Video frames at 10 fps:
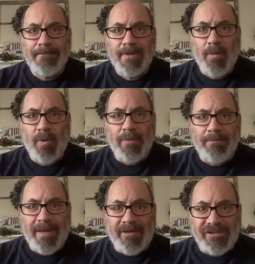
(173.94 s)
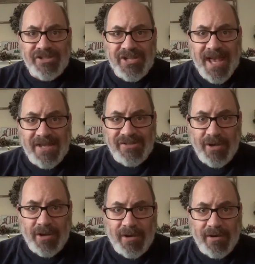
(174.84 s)
what
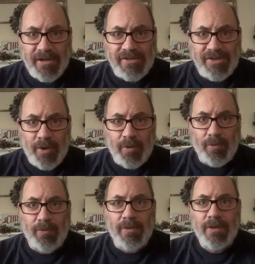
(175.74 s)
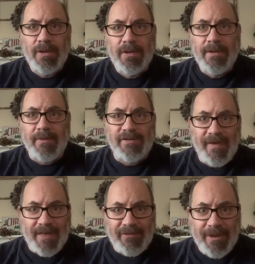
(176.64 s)
Belshazzar is told. Now, his
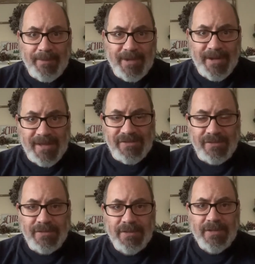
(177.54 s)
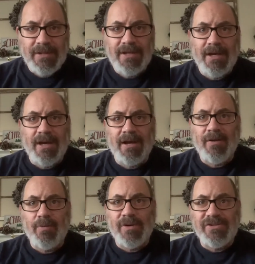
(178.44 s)
father Nebuchadnezzar
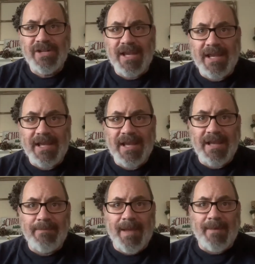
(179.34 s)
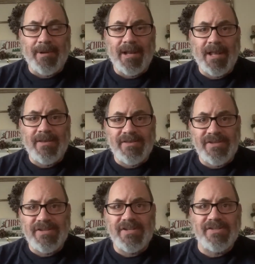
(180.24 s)
was king in Babylon. This
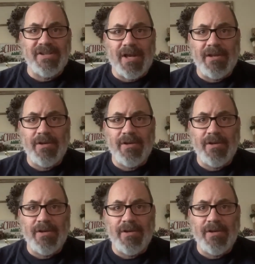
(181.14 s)
is his son